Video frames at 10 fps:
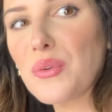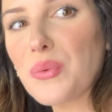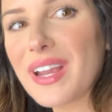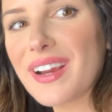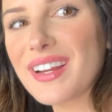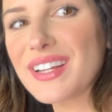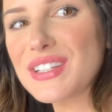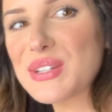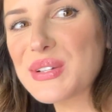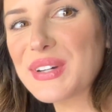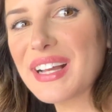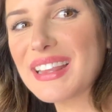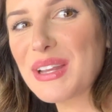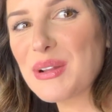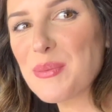we are gonna do a
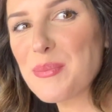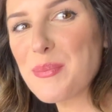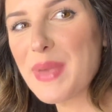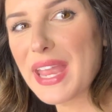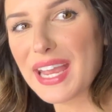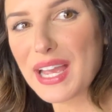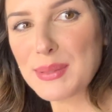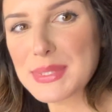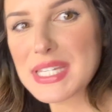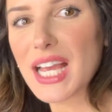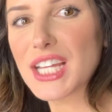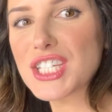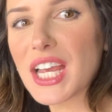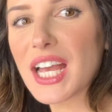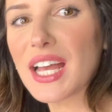little makeup
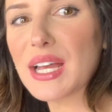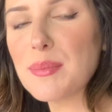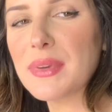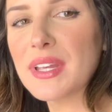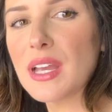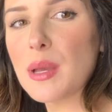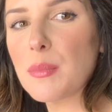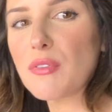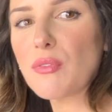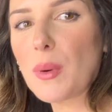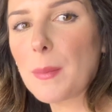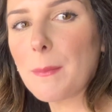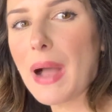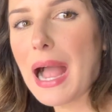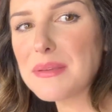touch up before
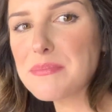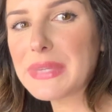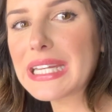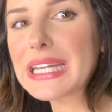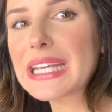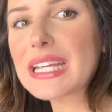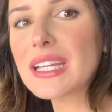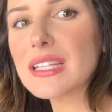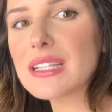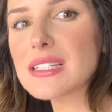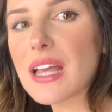my meeting this